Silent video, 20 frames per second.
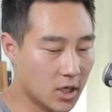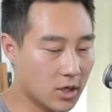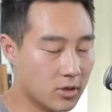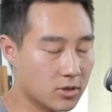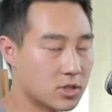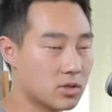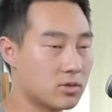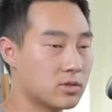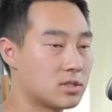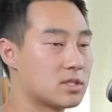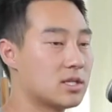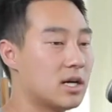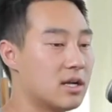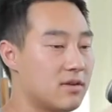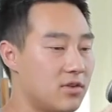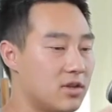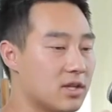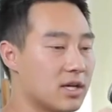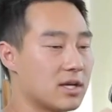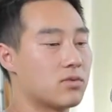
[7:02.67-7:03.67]
Oh, so it's not
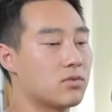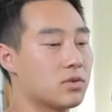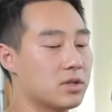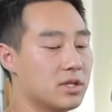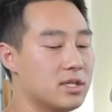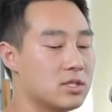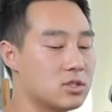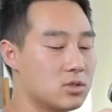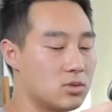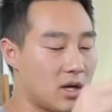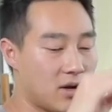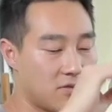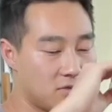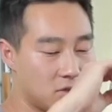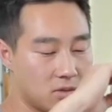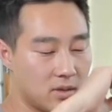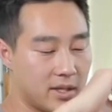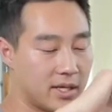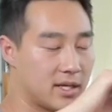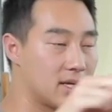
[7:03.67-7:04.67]
even like released. You have
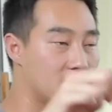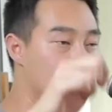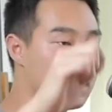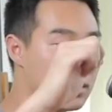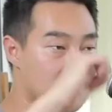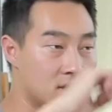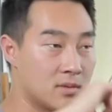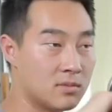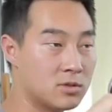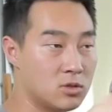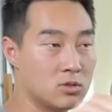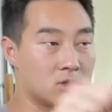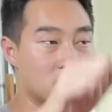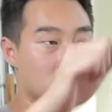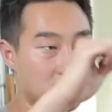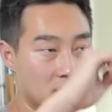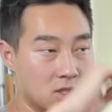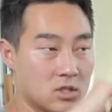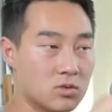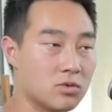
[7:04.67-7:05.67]
to like do
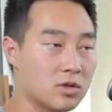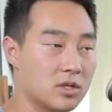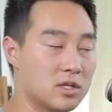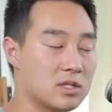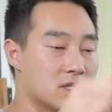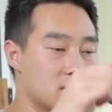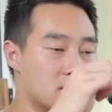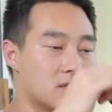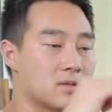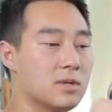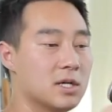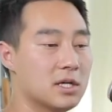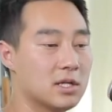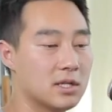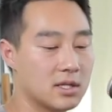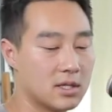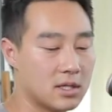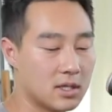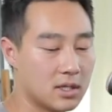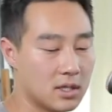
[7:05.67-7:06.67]
something to release the
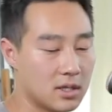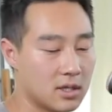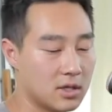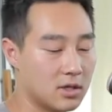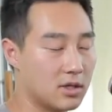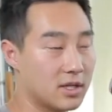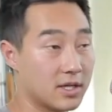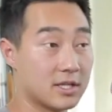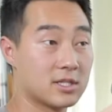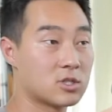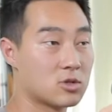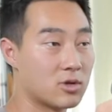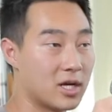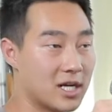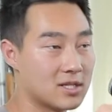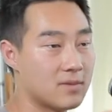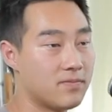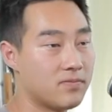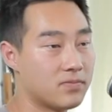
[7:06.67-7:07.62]
smell. You know, oh god!